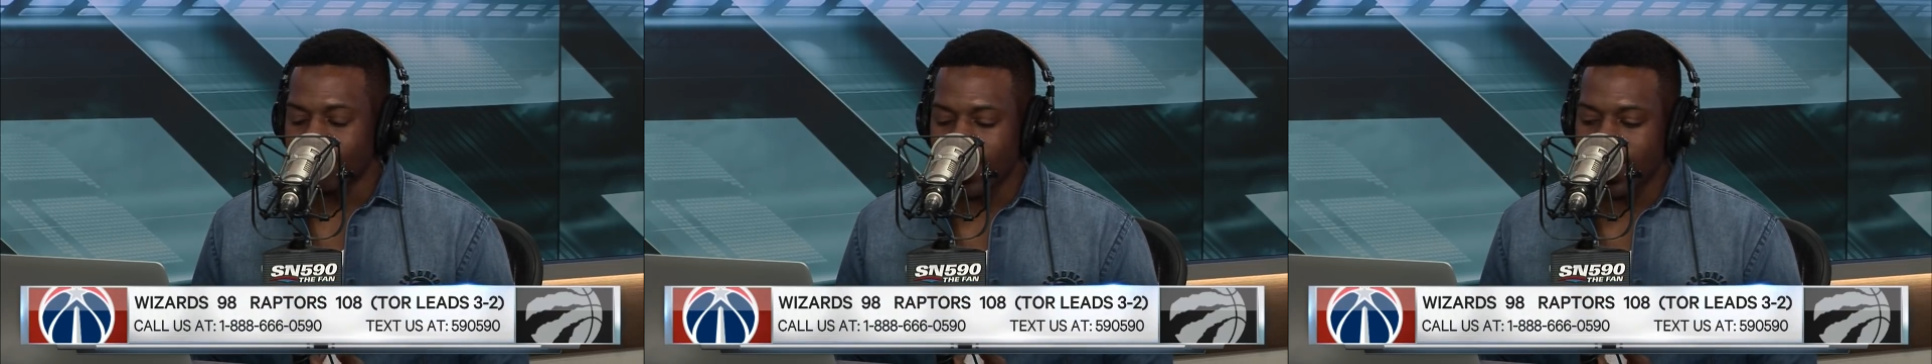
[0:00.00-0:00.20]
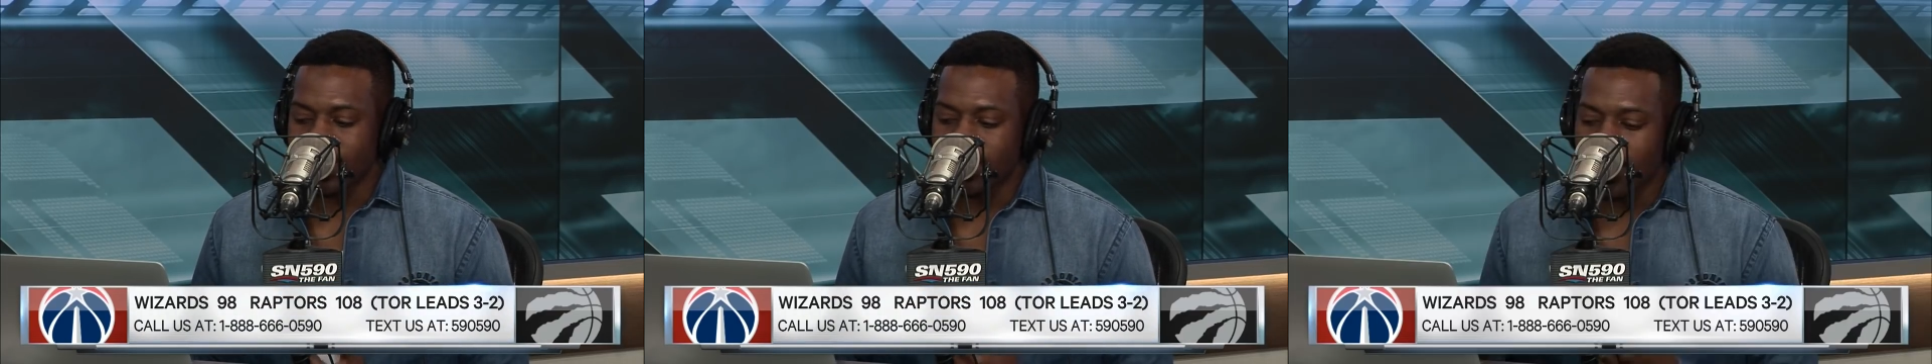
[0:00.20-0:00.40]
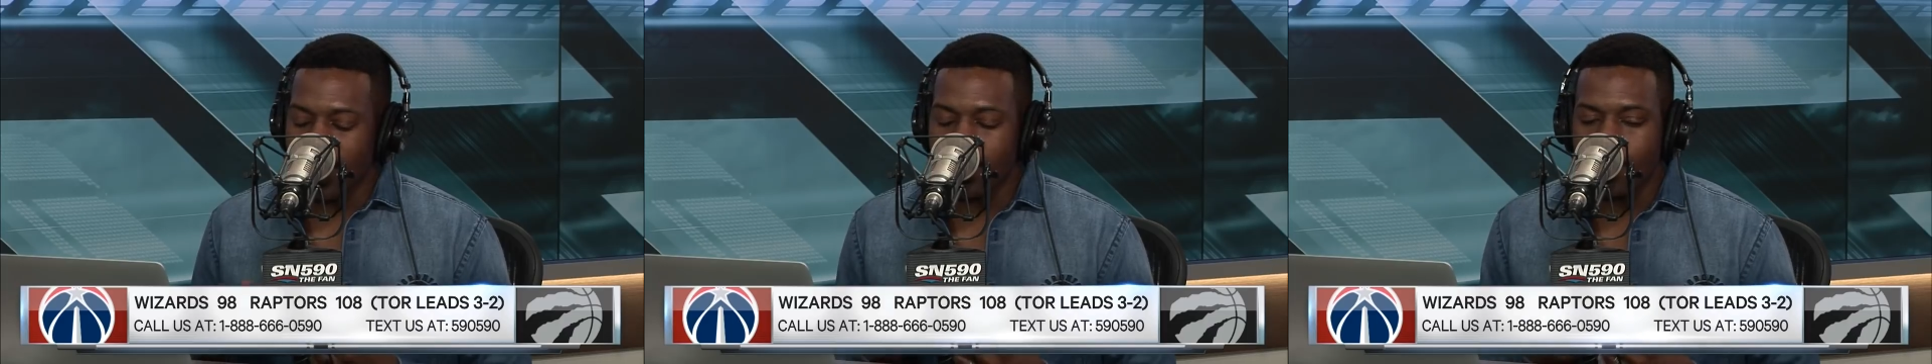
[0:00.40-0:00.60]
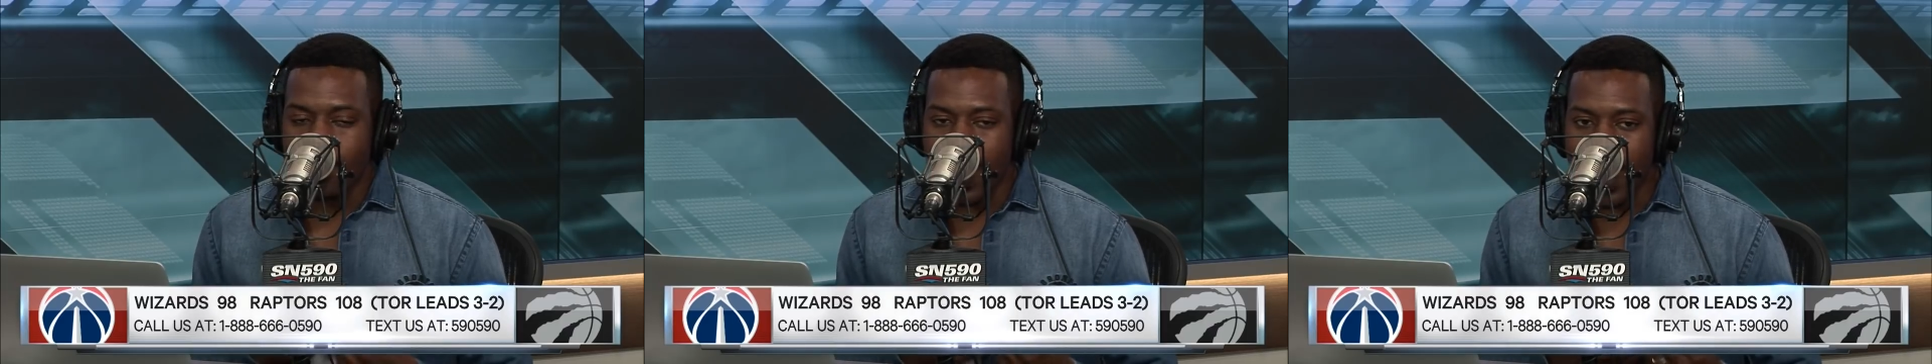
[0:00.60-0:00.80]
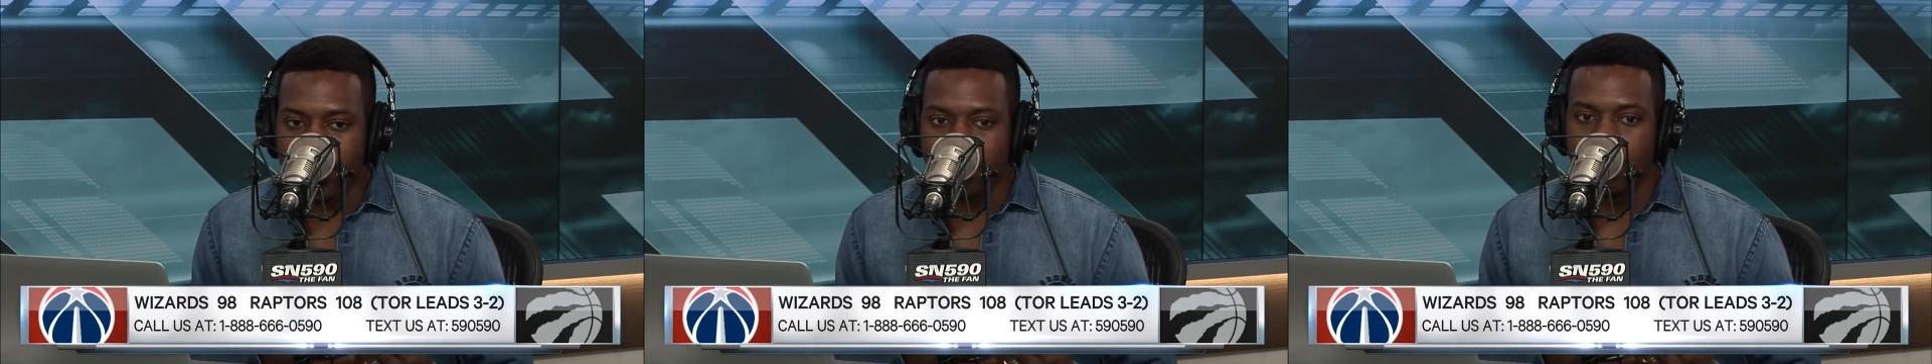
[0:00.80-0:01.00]
that's not a
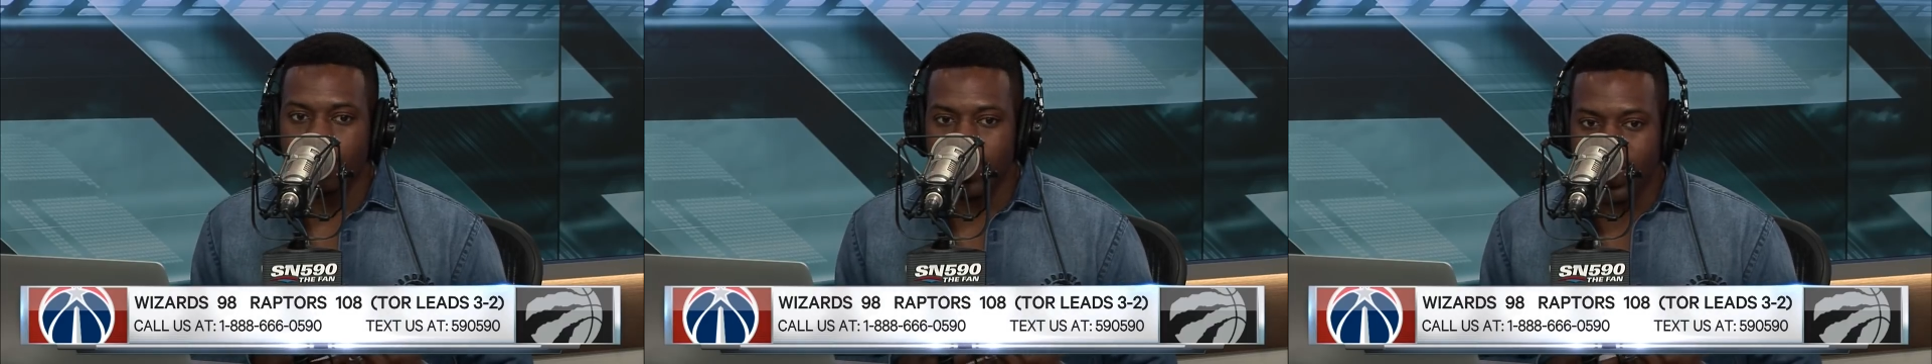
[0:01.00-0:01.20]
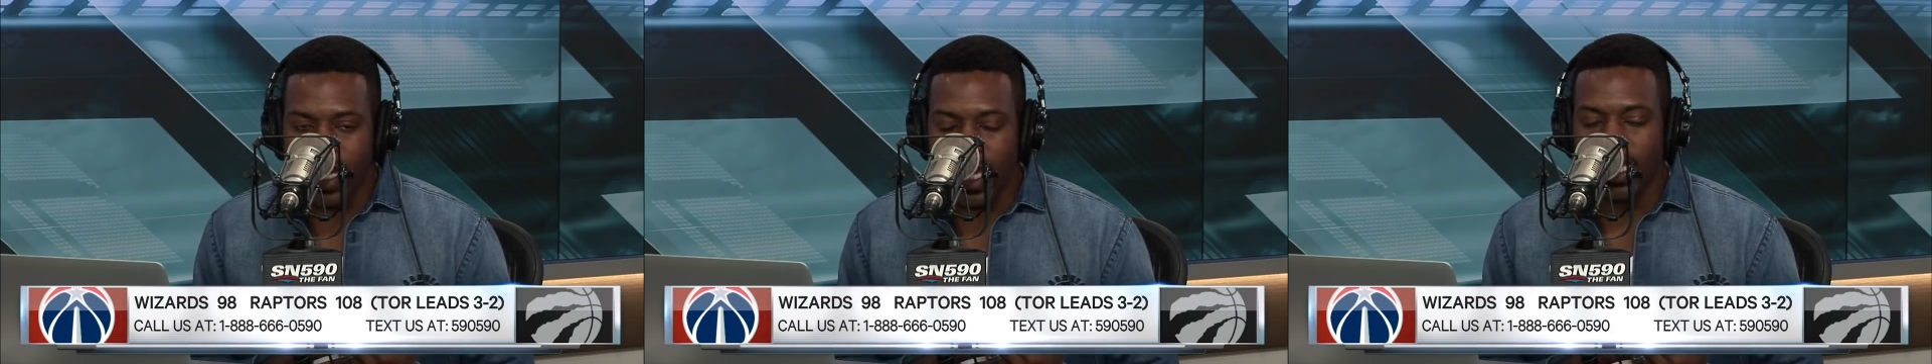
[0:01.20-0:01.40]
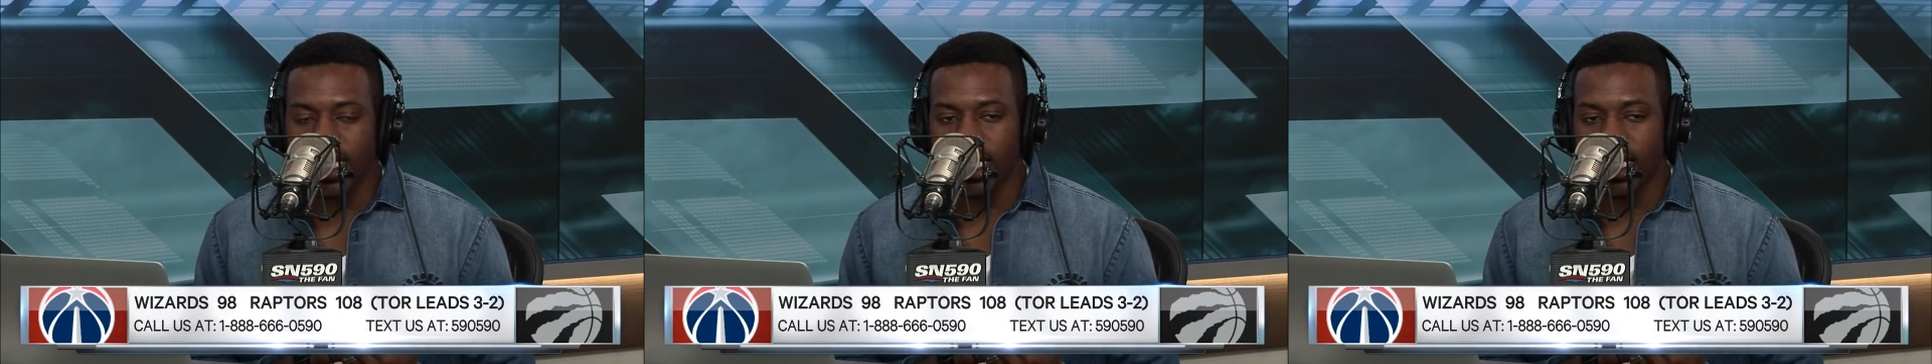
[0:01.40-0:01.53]
matchup again